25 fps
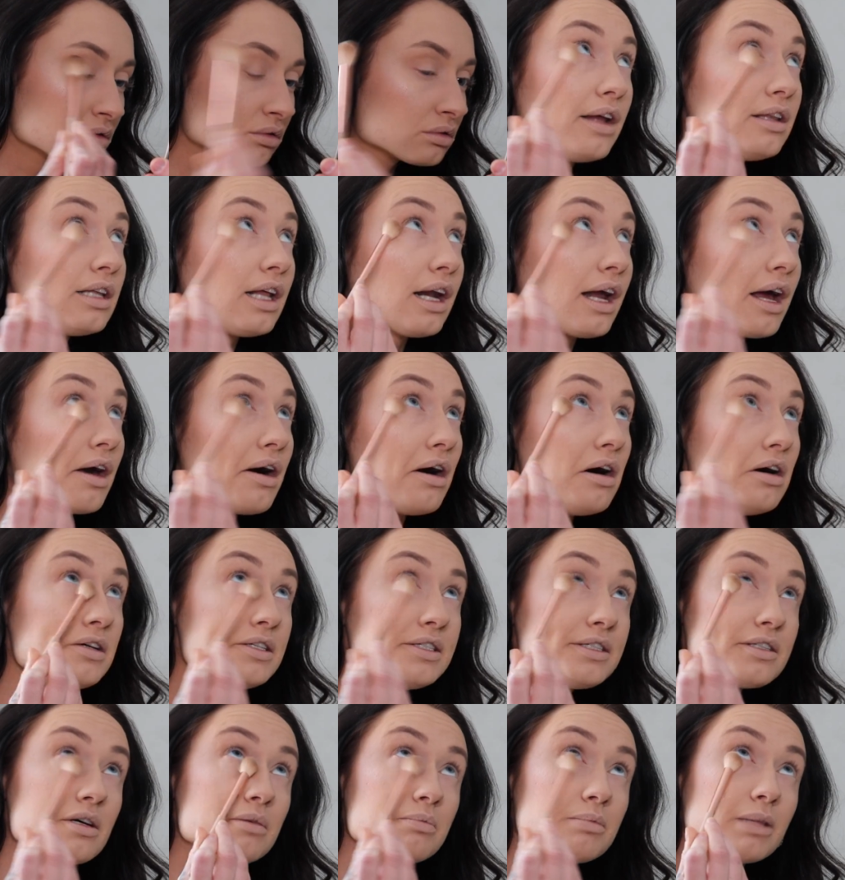And then I
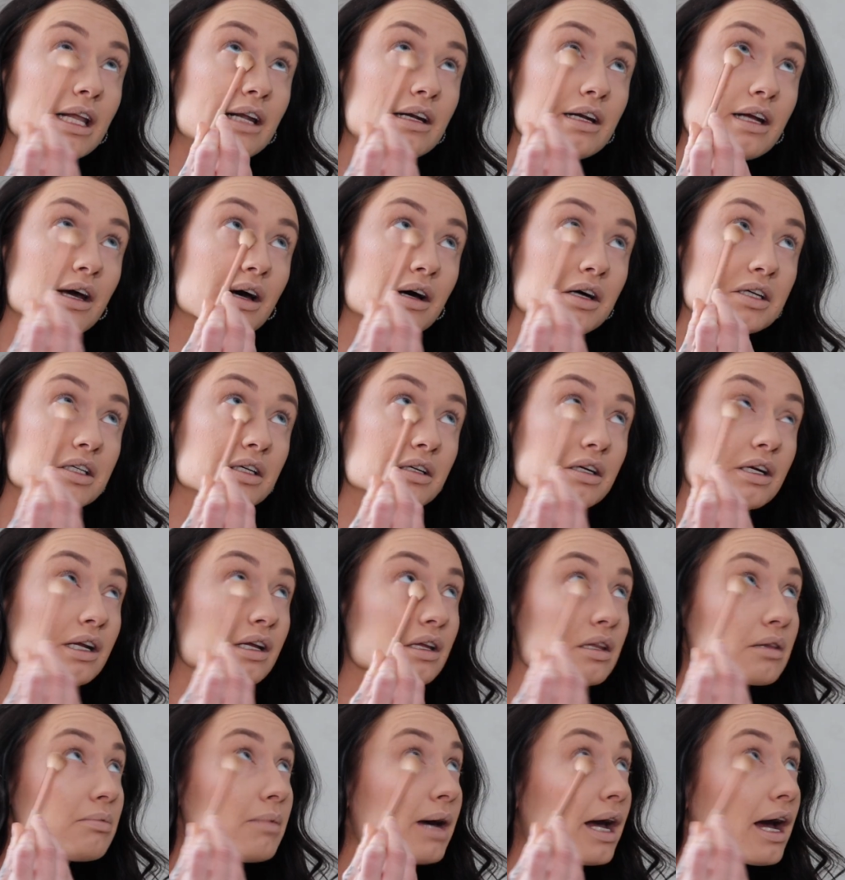also blend it
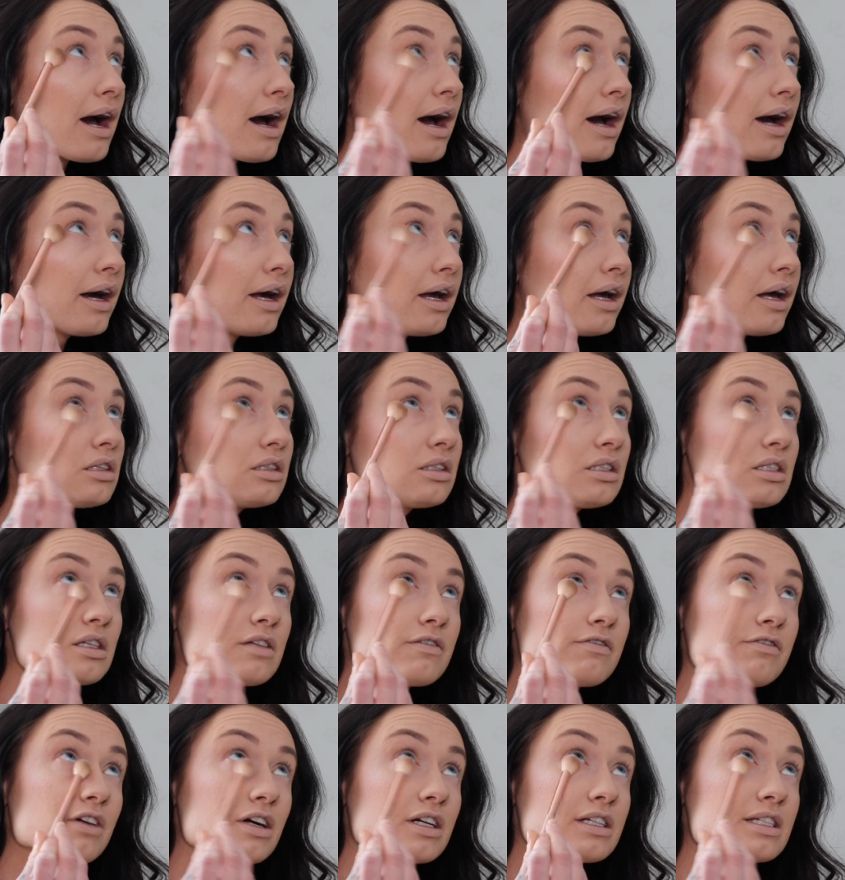underneath my eye, just
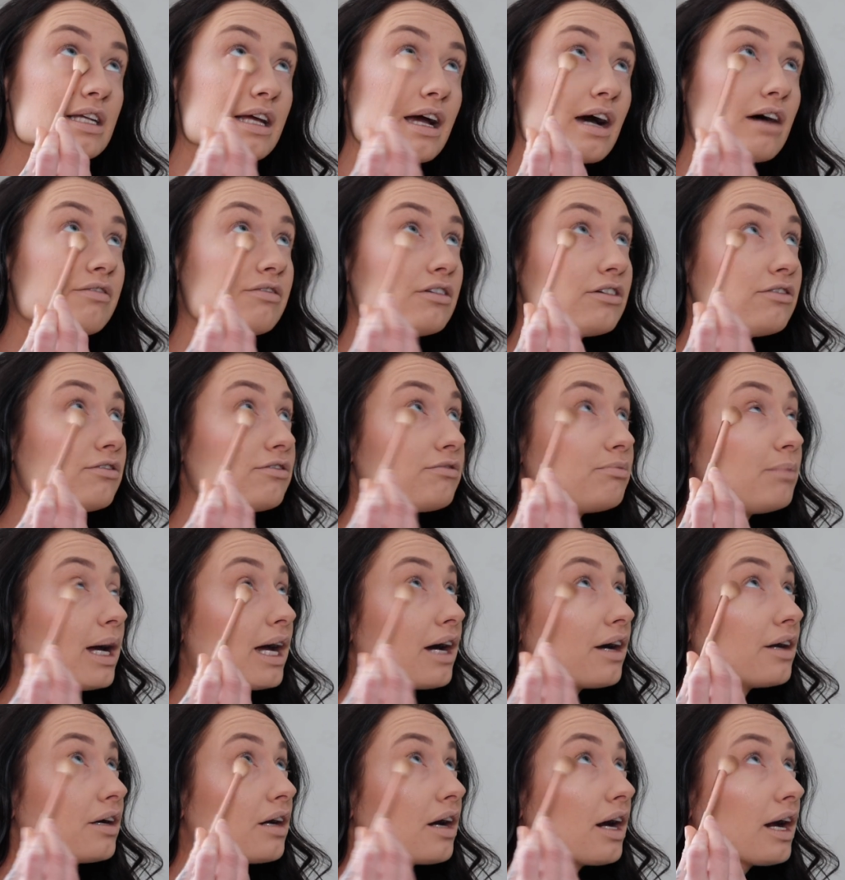the first half of
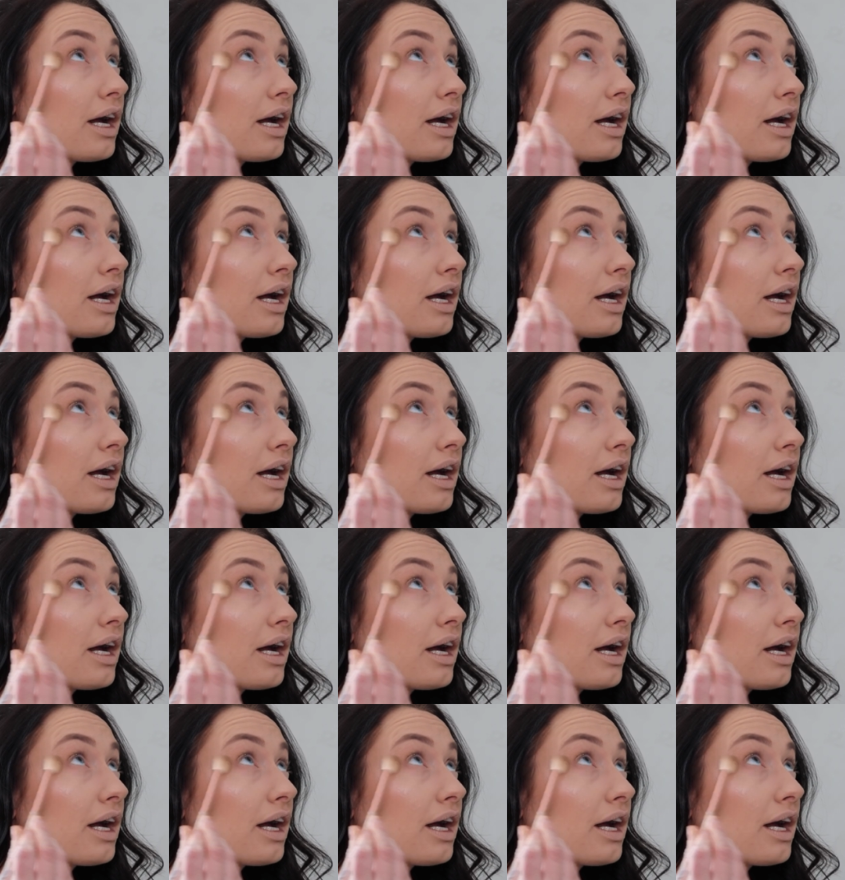my under